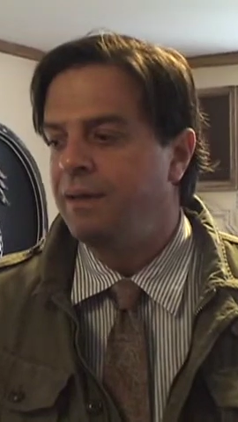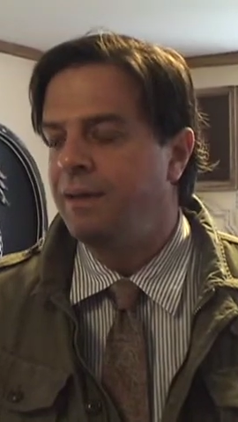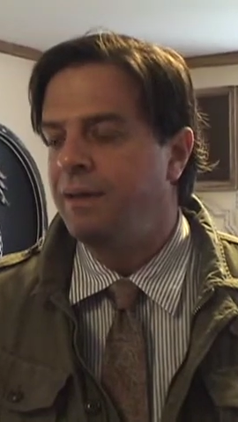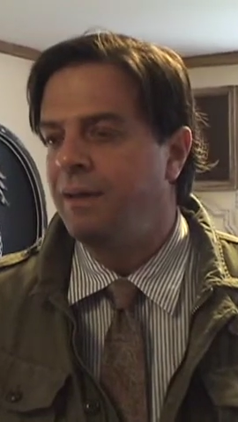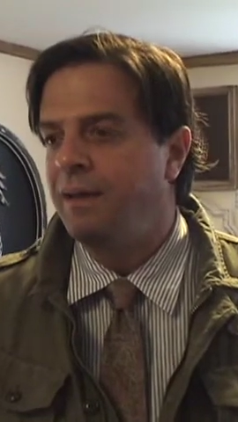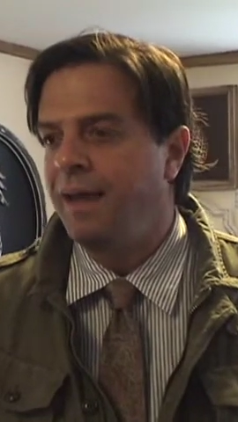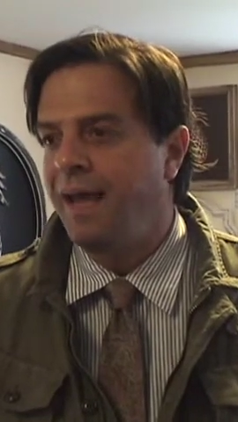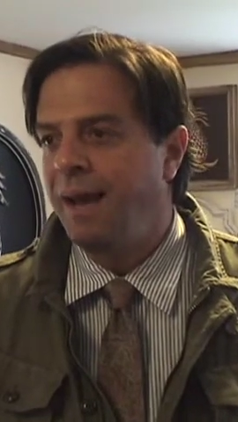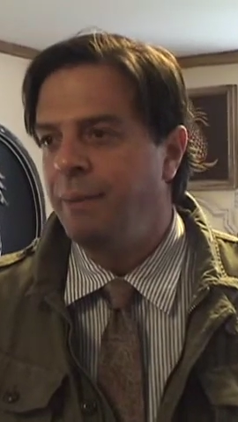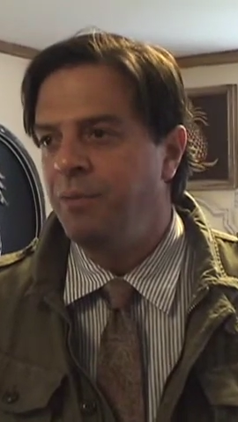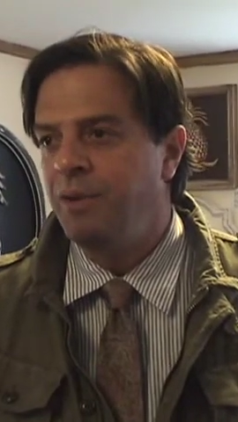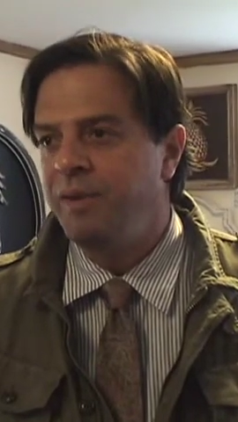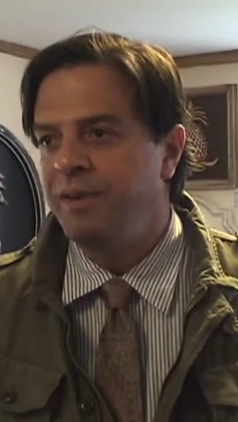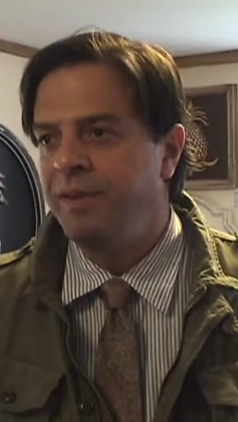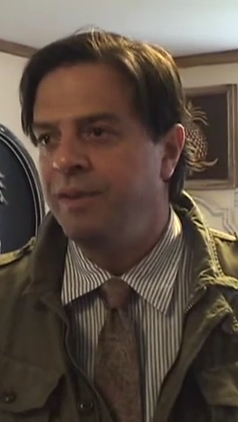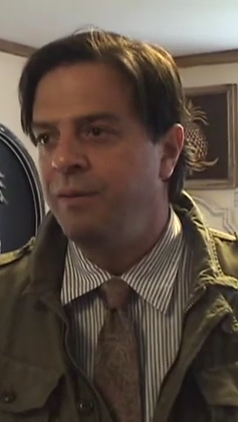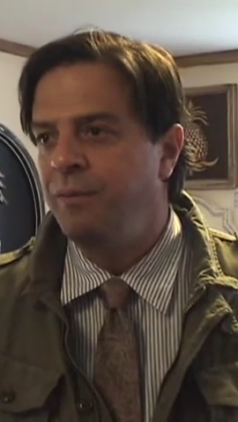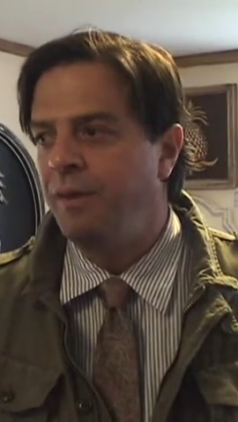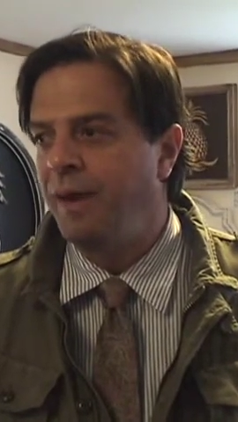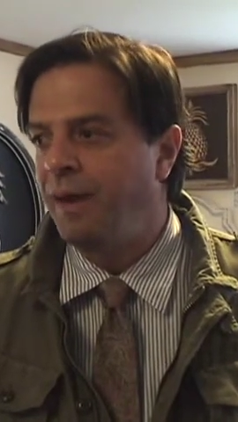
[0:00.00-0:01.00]

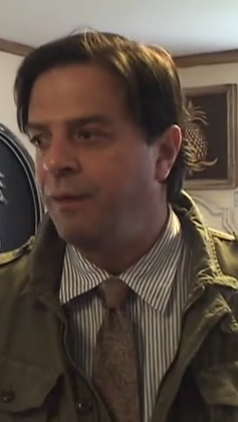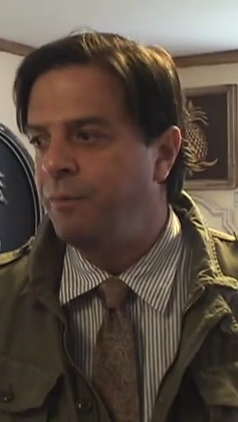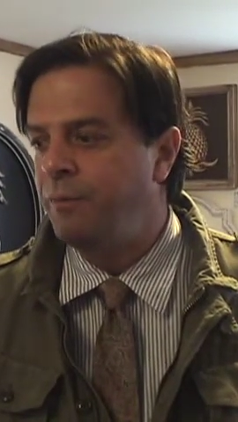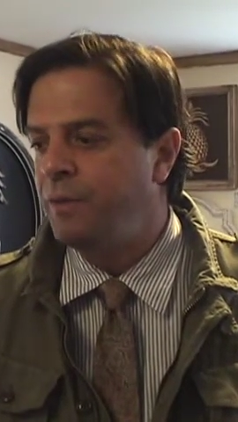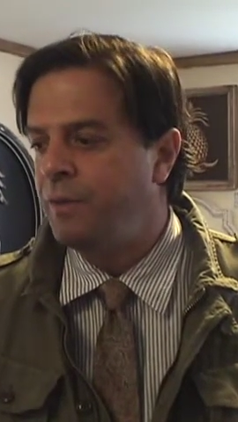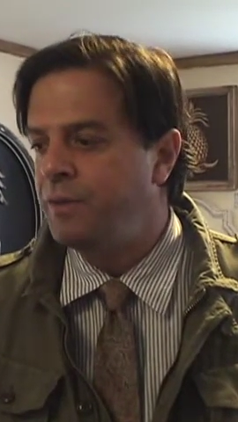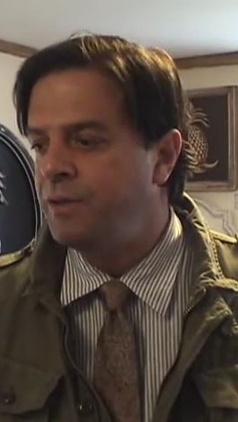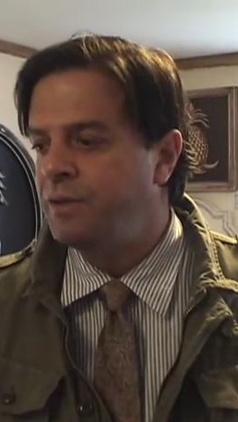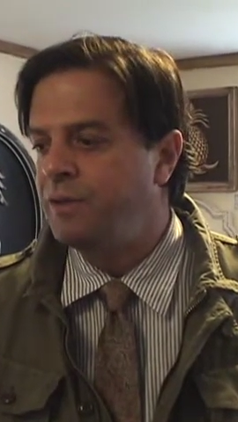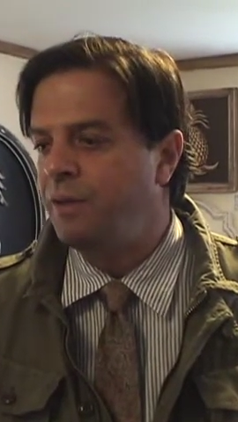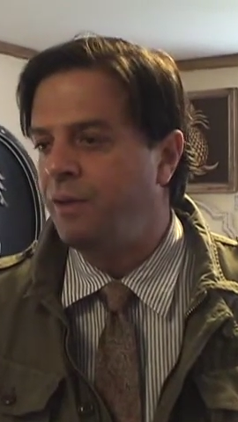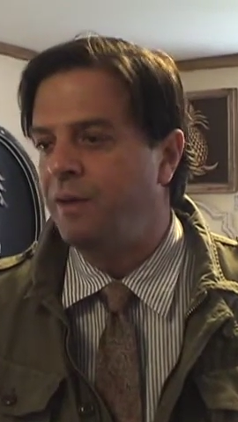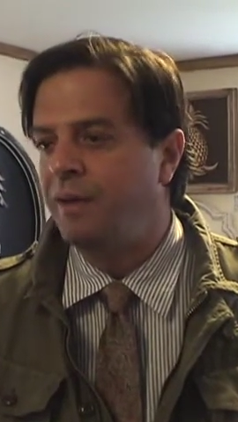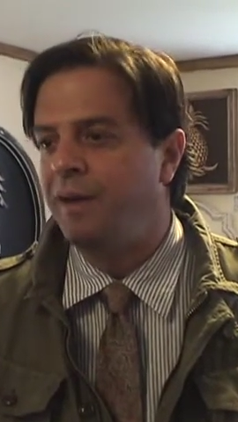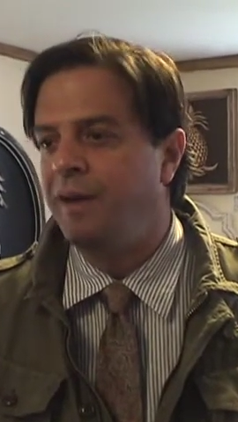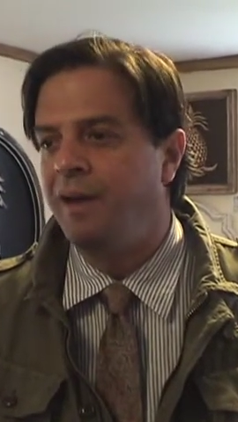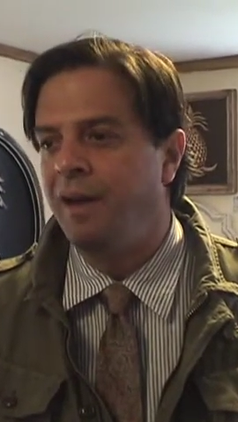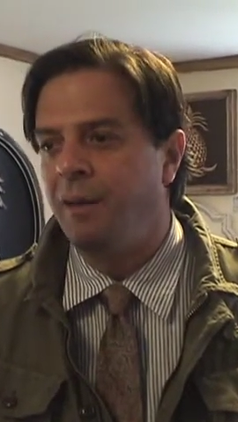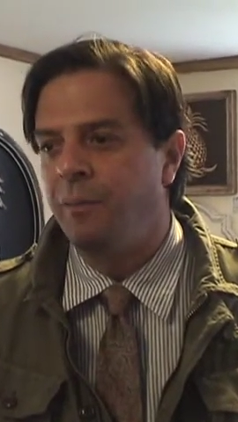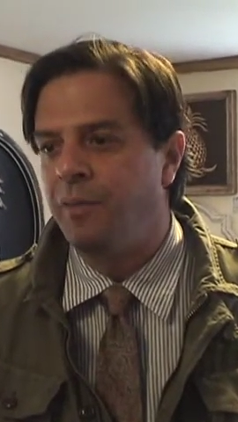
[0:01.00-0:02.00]
collaborative efforts on a
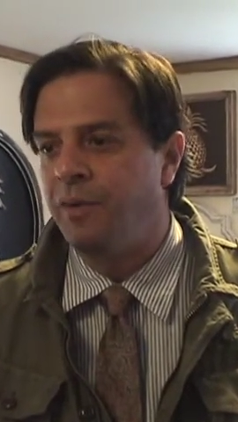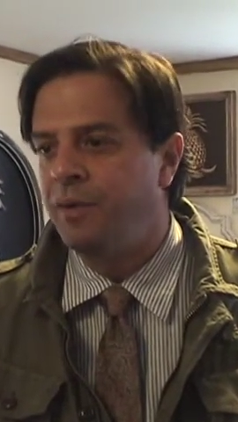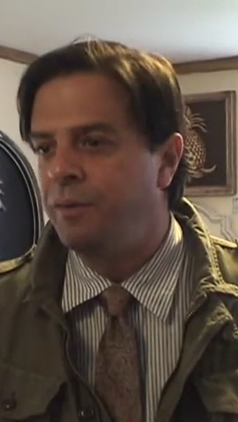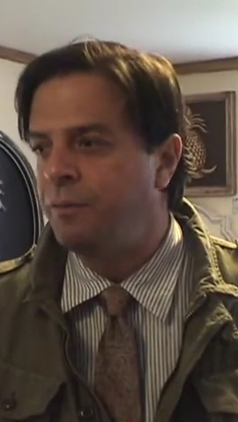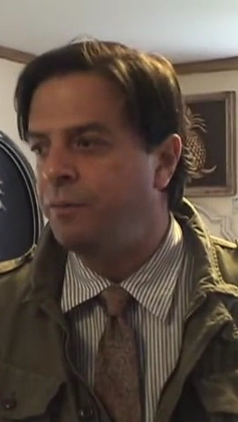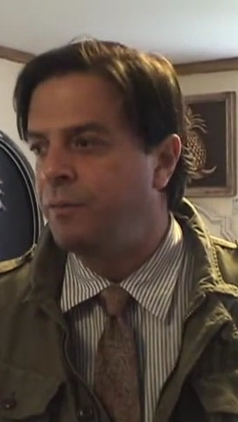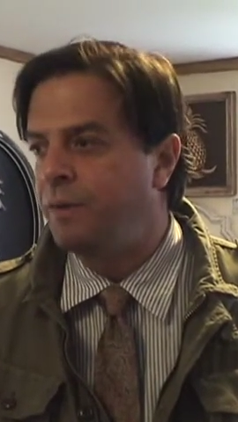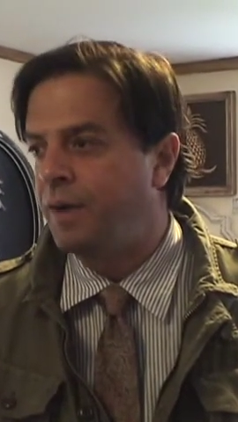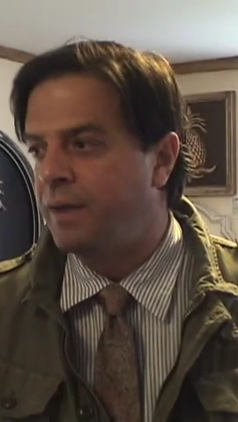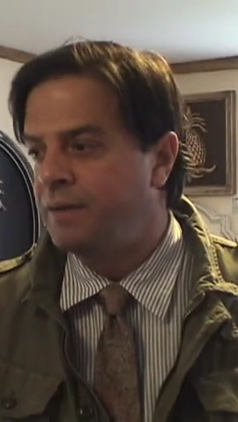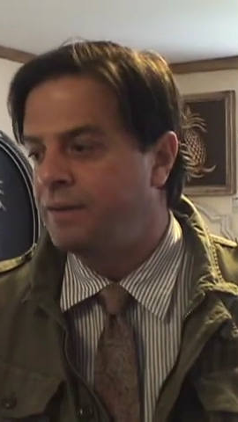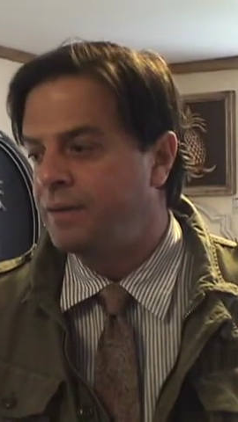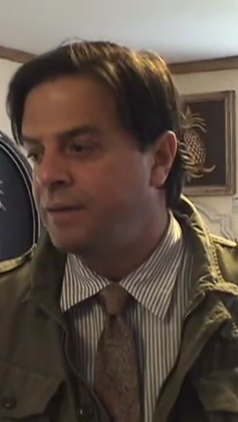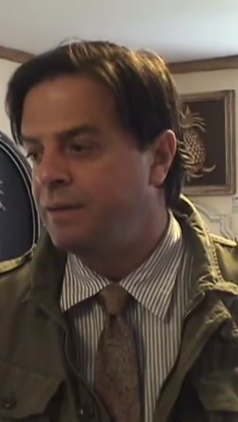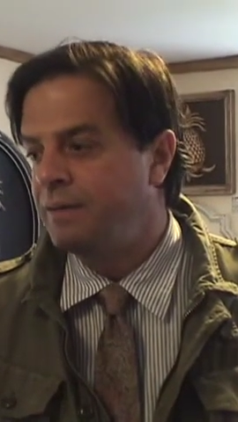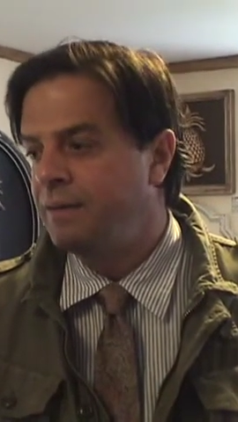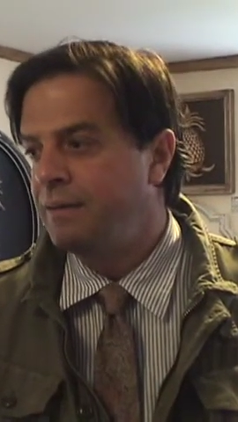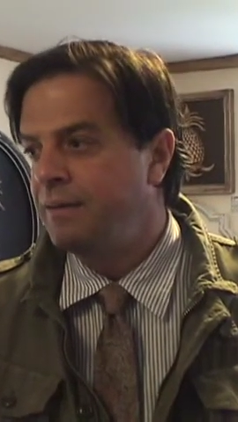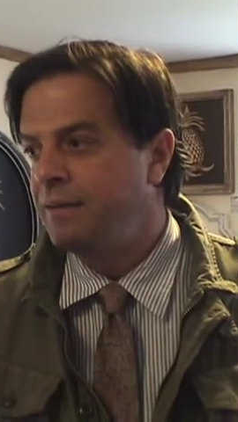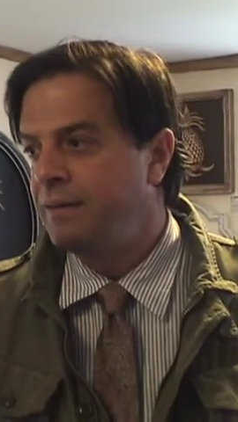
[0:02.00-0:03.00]
number of fronts.